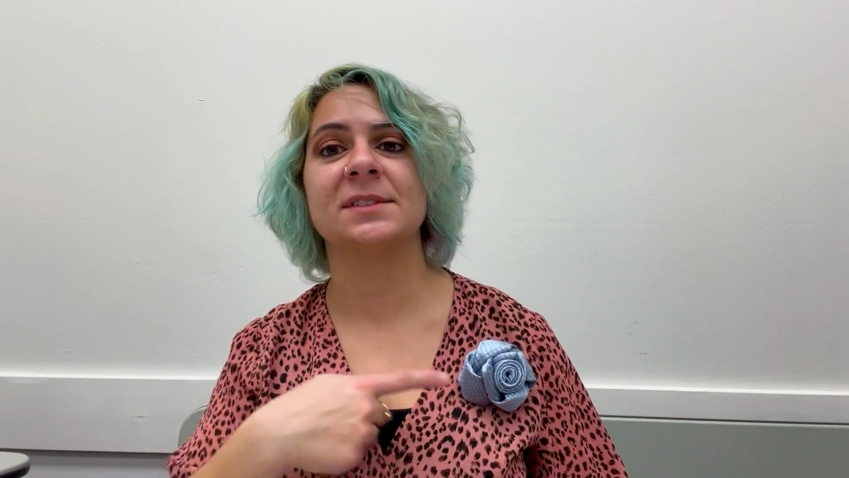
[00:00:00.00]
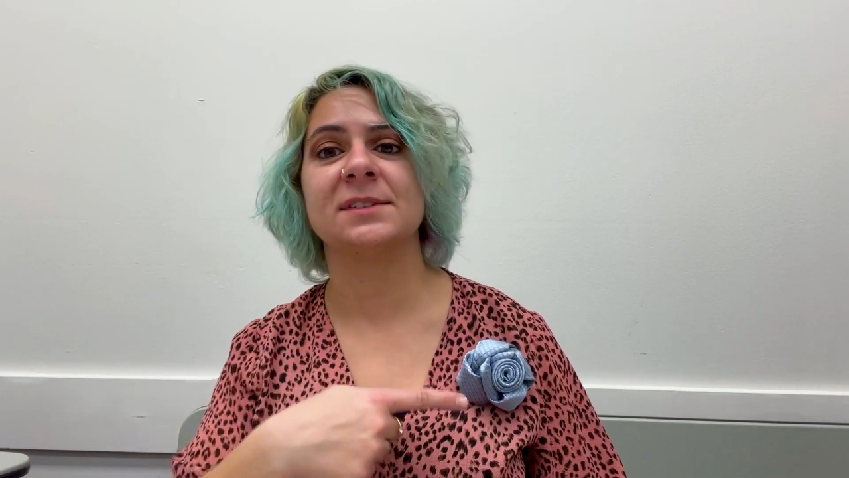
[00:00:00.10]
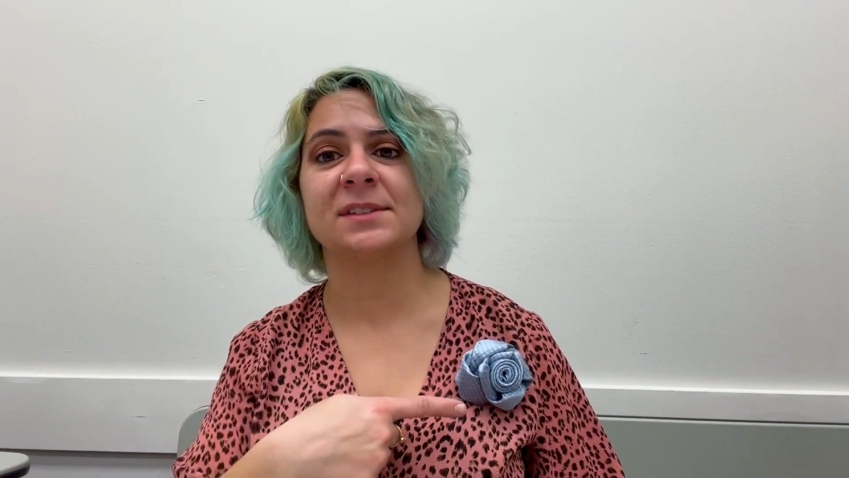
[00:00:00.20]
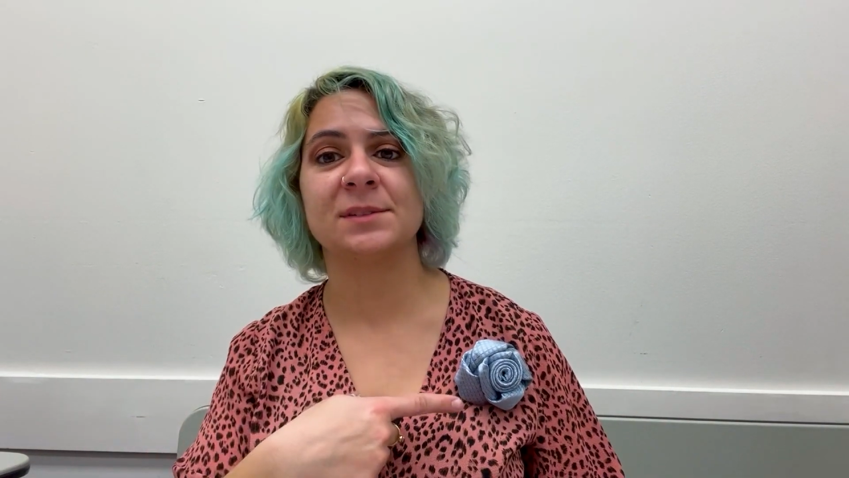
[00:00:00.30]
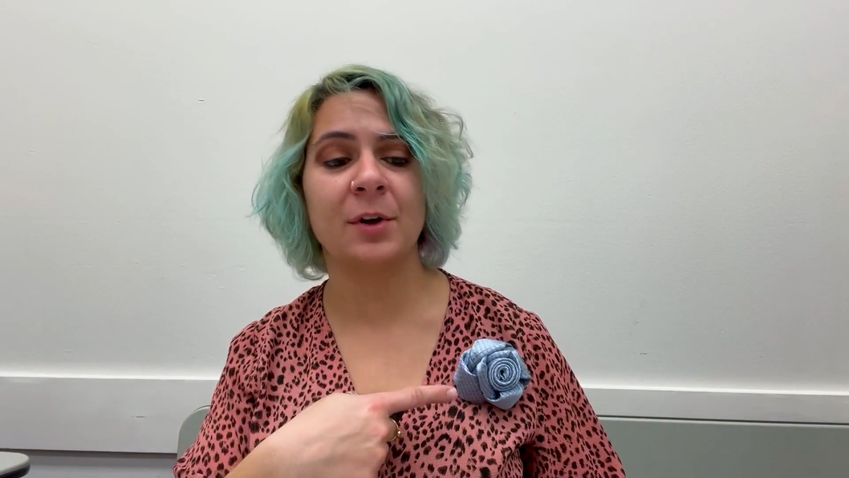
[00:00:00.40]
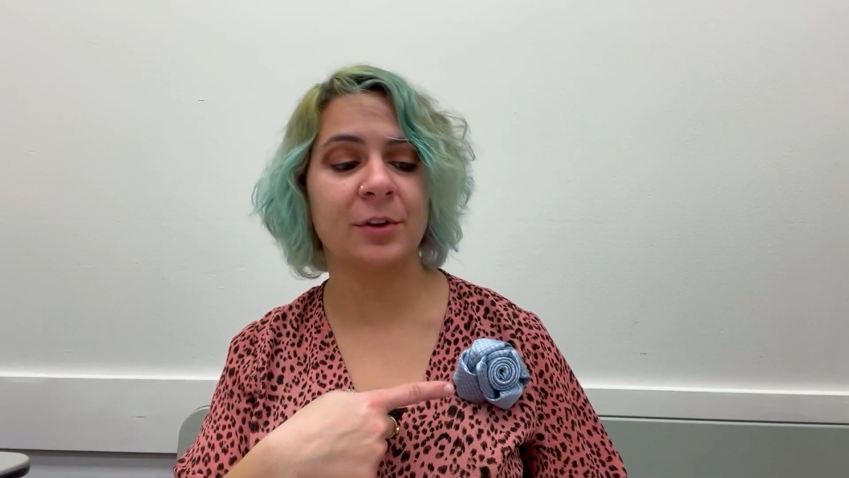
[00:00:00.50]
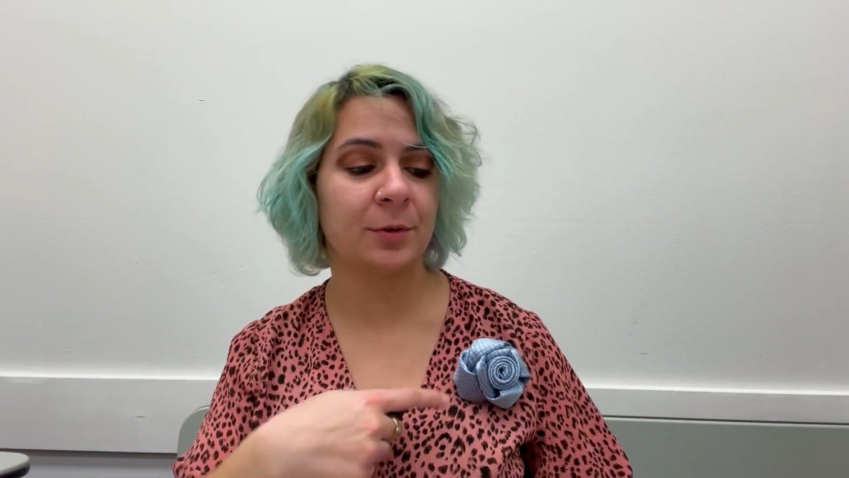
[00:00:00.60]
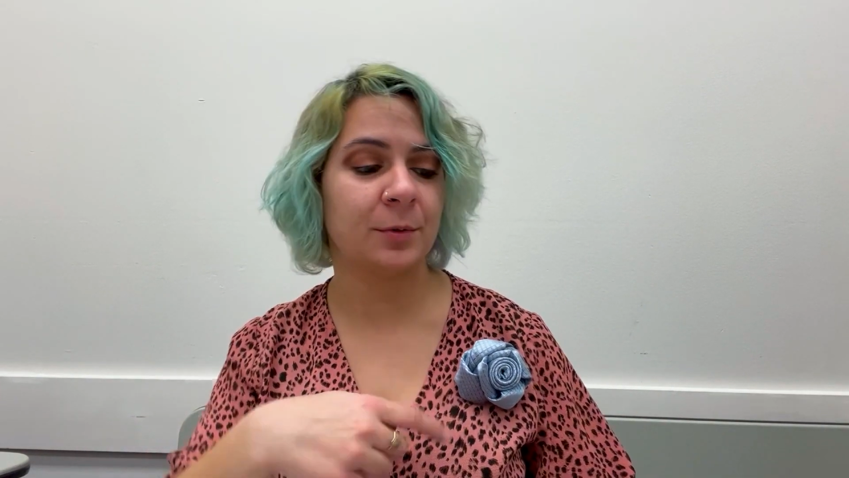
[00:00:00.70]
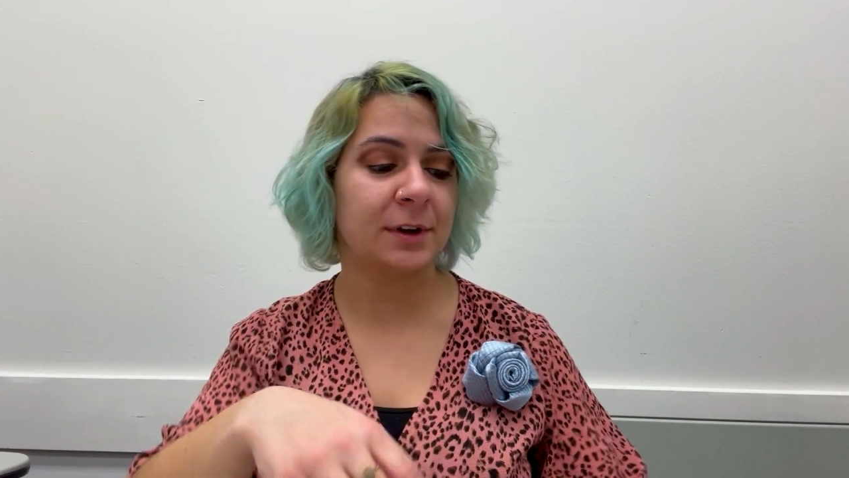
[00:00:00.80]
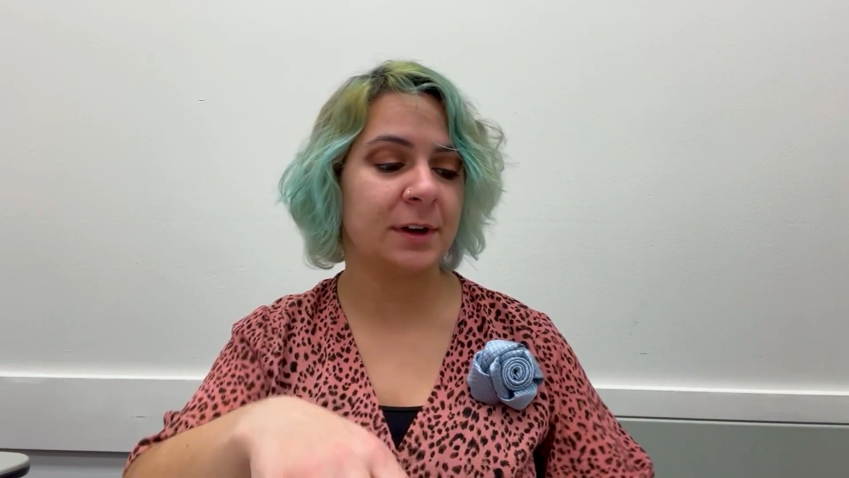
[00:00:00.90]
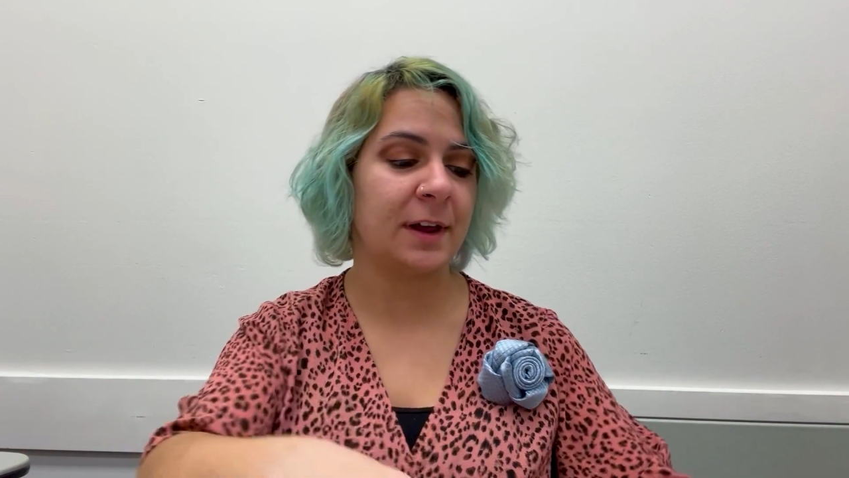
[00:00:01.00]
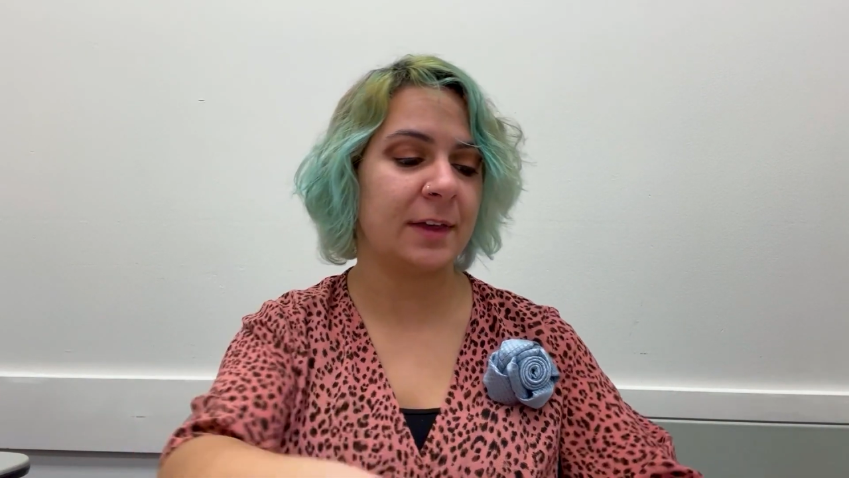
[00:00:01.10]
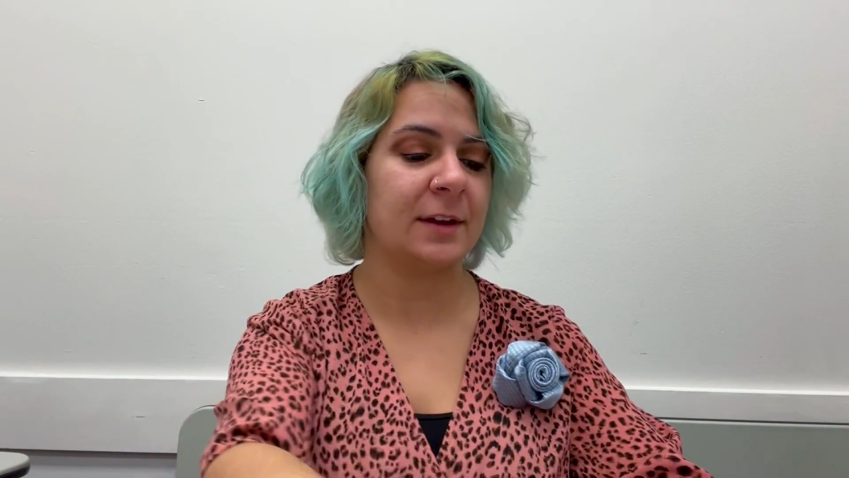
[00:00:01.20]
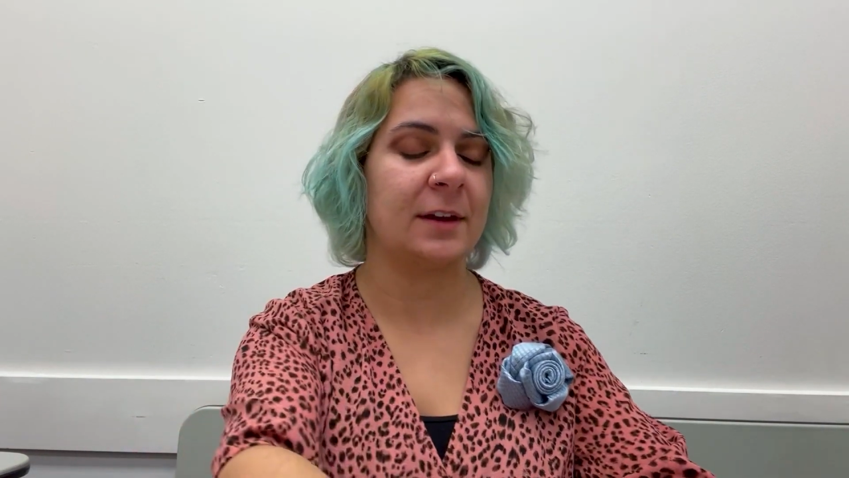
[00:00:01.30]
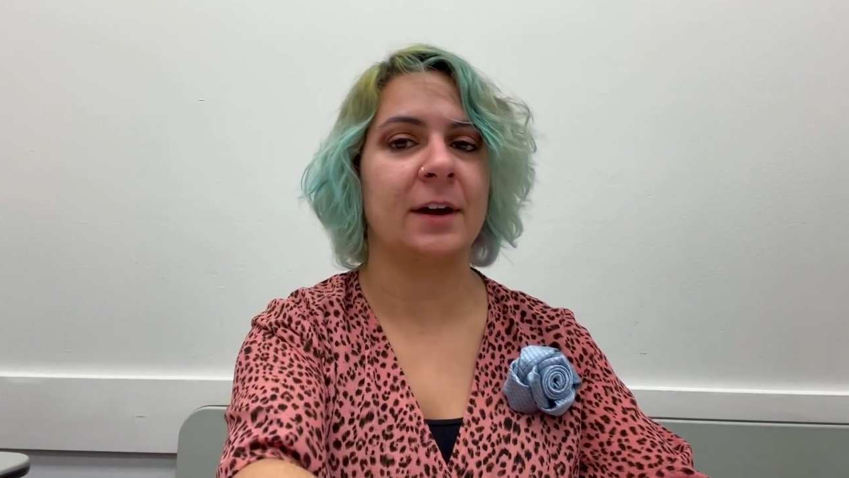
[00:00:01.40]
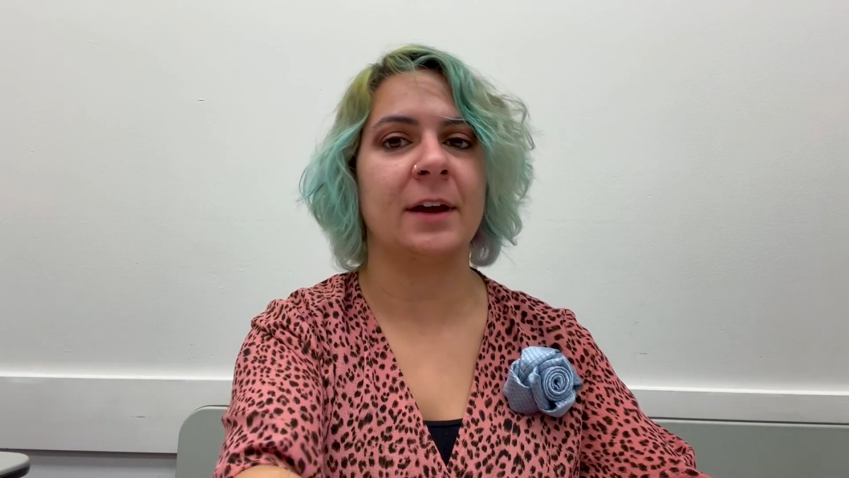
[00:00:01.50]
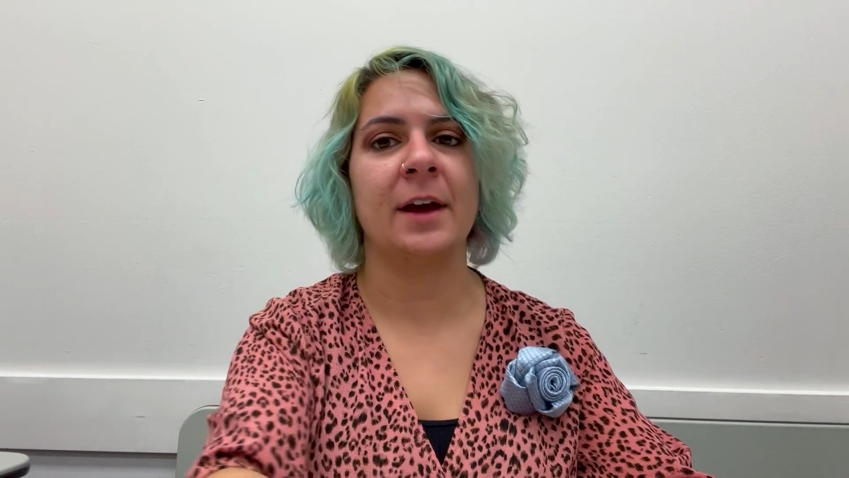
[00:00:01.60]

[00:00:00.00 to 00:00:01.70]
So this is a smaller one and then I